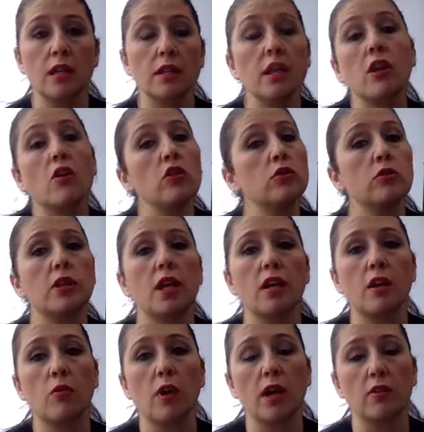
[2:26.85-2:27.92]
they're going to
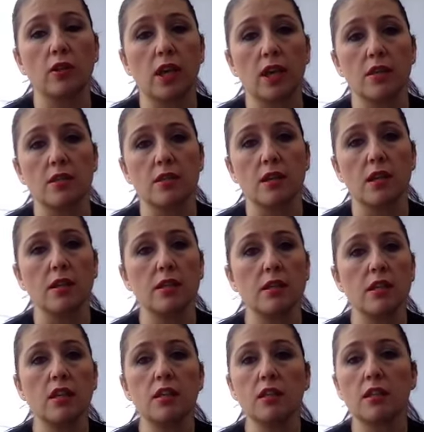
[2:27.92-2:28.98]
take a wild guess, and
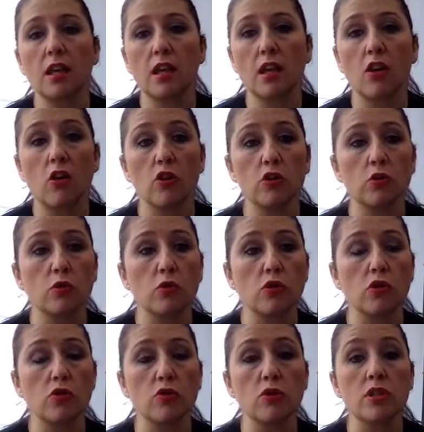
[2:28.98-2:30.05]
either they're going to
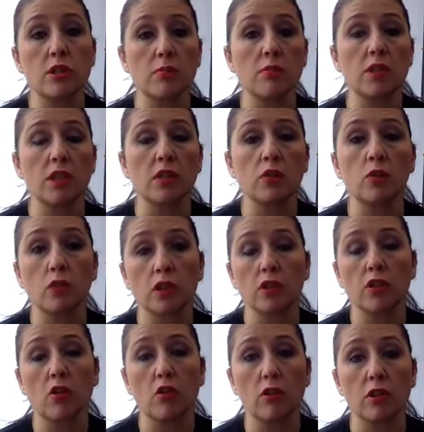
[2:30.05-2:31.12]
use something to
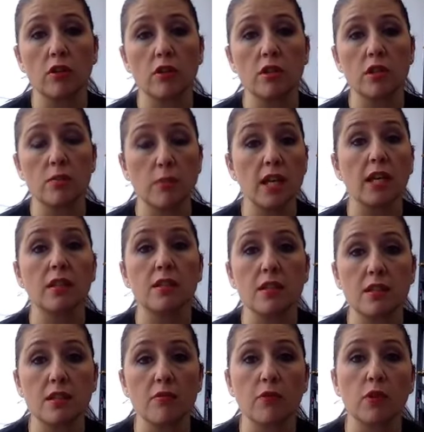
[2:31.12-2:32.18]
cut corners and make it
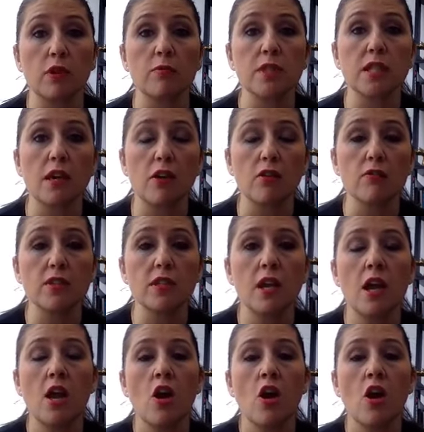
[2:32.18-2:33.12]
easier for themselves,